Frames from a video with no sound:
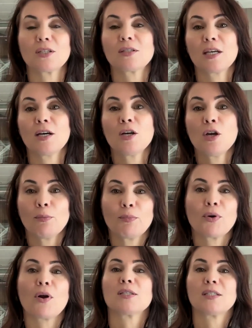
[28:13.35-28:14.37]
It's a
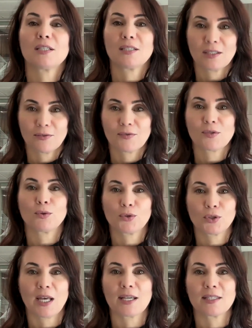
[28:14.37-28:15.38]
process of
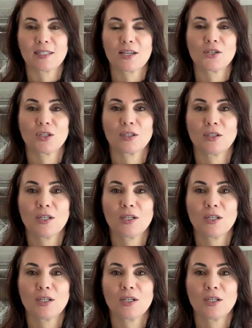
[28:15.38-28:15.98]
socialization.